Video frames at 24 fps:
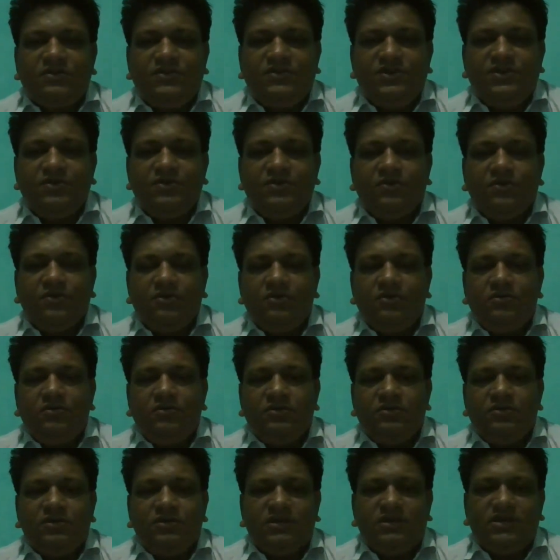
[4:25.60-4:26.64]
GO,
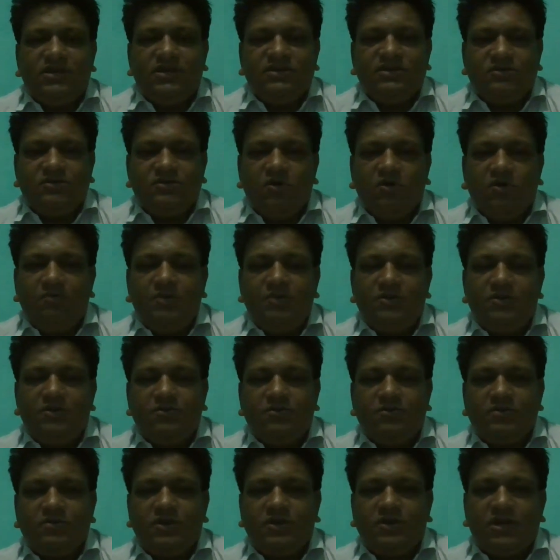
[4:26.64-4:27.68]
that is government
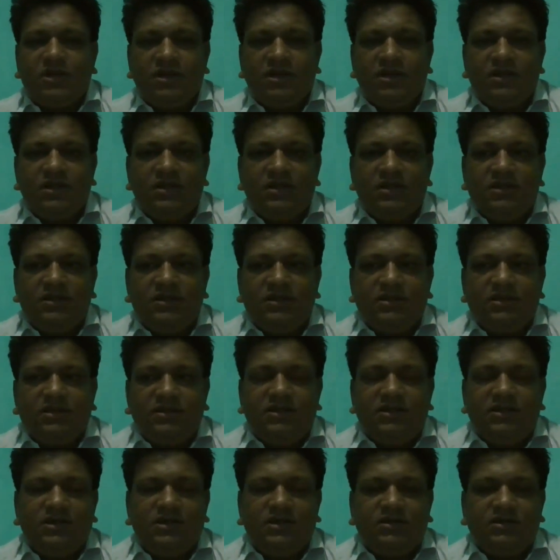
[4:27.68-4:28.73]
order,
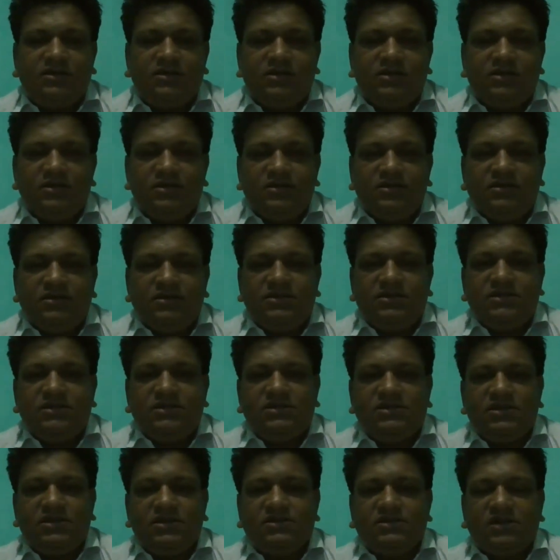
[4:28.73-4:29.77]
that
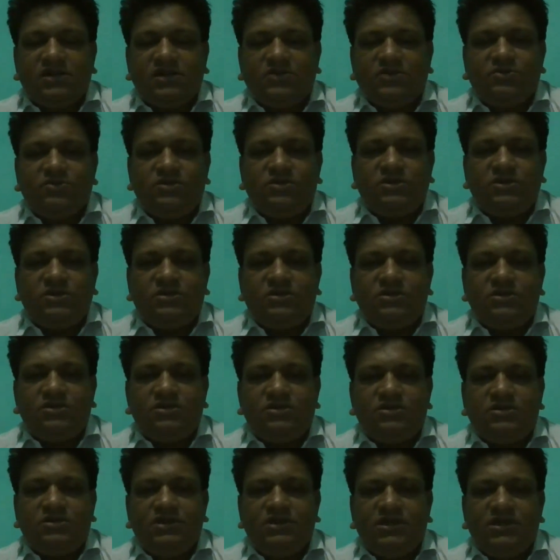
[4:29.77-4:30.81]
teachers are to
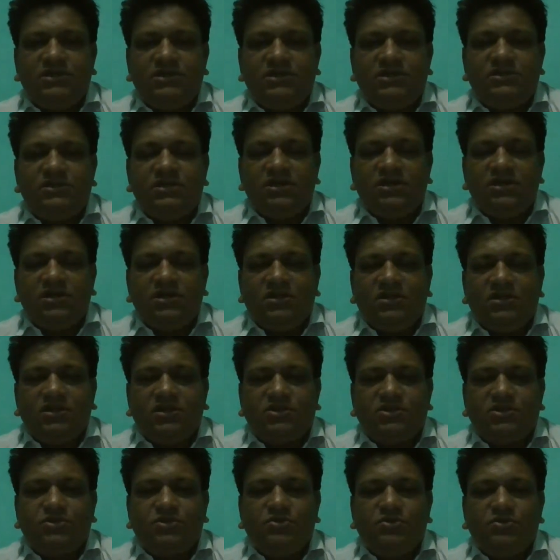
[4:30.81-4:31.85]
teach the
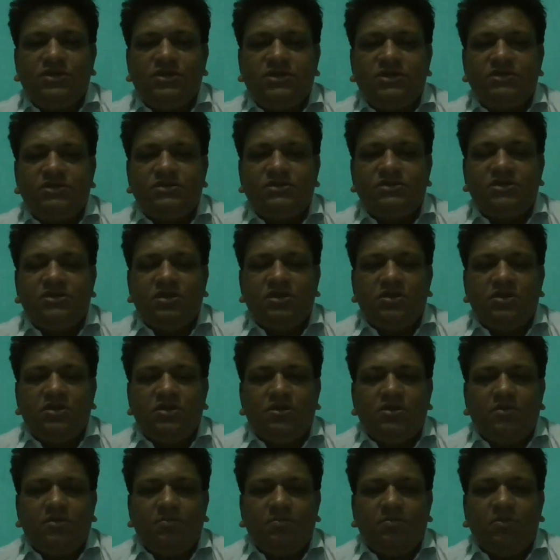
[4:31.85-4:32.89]
students
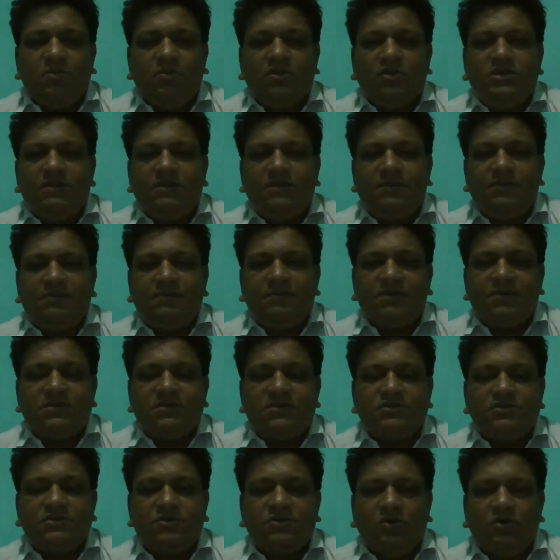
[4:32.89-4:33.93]
both the
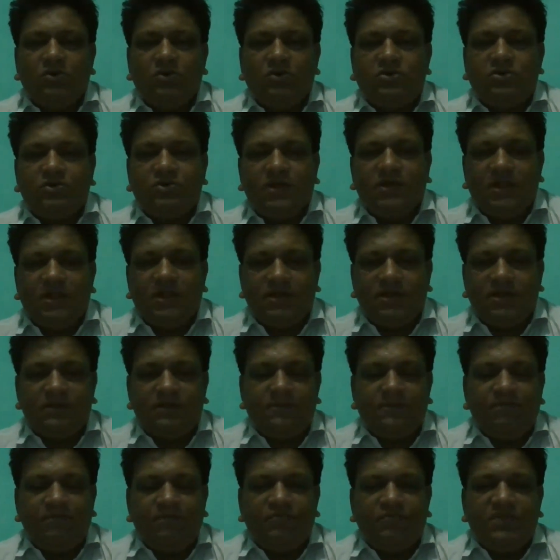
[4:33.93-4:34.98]
papers altogether,
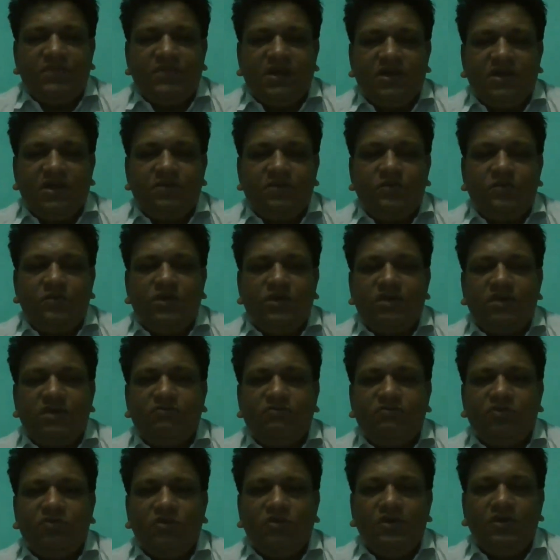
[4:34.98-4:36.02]
and we are
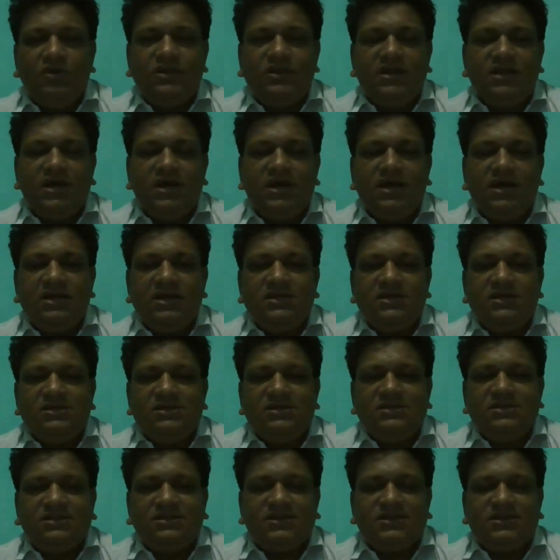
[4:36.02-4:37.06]
following the
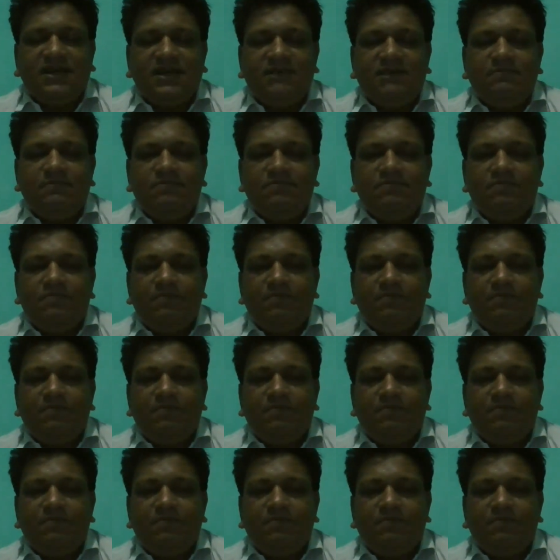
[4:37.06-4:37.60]
same